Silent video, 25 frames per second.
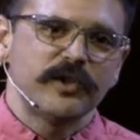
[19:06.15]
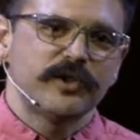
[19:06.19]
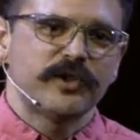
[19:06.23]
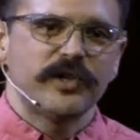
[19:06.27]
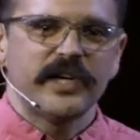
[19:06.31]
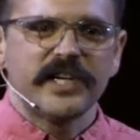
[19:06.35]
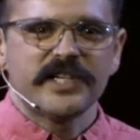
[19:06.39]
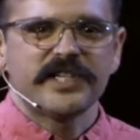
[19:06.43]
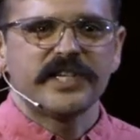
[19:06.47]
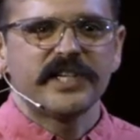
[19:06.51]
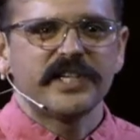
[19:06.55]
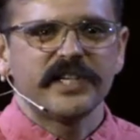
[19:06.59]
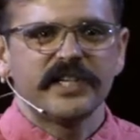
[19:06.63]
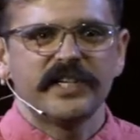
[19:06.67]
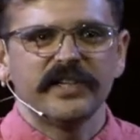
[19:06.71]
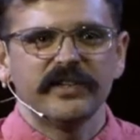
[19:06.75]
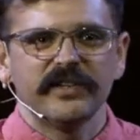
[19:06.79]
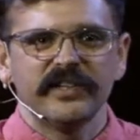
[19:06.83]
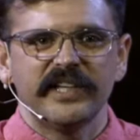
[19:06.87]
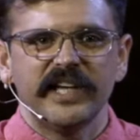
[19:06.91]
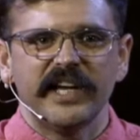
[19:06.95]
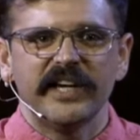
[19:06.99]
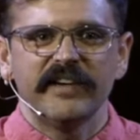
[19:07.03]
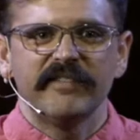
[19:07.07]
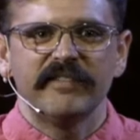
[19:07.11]
tries to kill
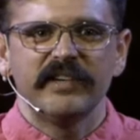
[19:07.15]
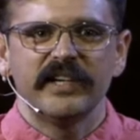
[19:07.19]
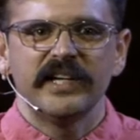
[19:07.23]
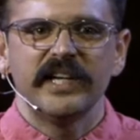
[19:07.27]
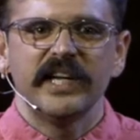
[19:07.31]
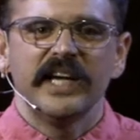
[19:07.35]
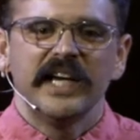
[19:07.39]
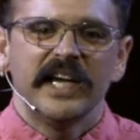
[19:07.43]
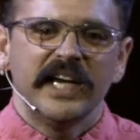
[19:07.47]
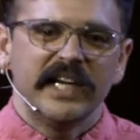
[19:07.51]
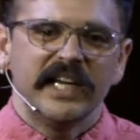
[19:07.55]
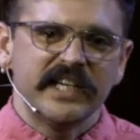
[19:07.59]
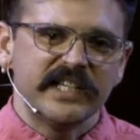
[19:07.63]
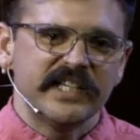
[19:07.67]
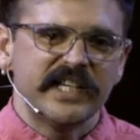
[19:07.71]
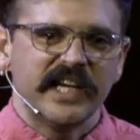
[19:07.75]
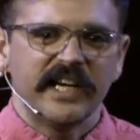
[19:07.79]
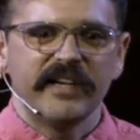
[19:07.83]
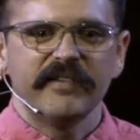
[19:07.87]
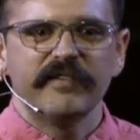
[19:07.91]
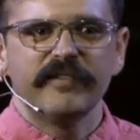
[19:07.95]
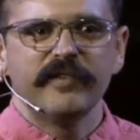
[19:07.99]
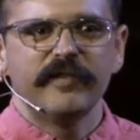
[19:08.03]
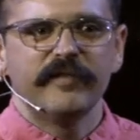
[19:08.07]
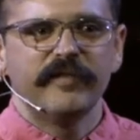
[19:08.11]
David, and
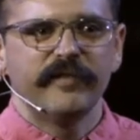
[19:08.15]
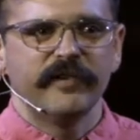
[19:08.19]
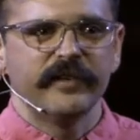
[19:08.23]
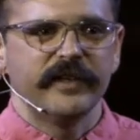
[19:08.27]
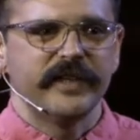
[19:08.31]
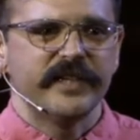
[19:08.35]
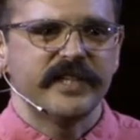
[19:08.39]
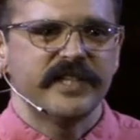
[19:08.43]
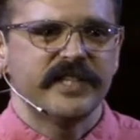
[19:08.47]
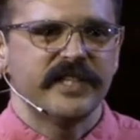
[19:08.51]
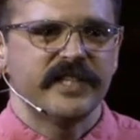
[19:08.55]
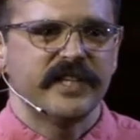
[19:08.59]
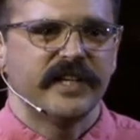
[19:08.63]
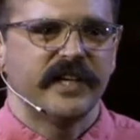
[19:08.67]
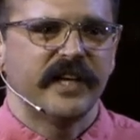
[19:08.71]
David flees.